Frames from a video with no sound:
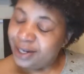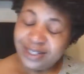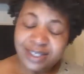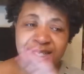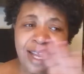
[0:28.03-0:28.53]
and
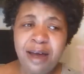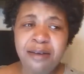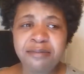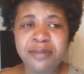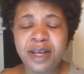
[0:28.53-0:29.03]
this is
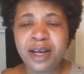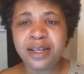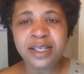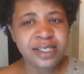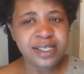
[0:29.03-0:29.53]
not
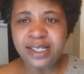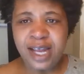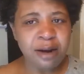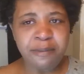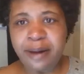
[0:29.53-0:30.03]

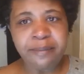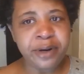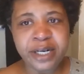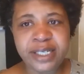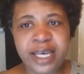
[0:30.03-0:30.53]
about
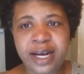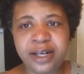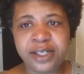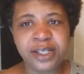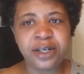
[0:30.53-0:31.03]
breast
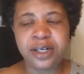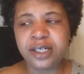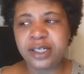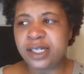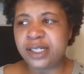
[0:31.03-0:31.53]
cancer.
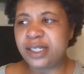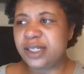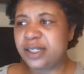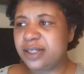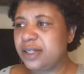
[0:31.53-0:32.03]
This
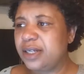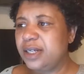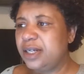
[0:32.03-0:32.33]
is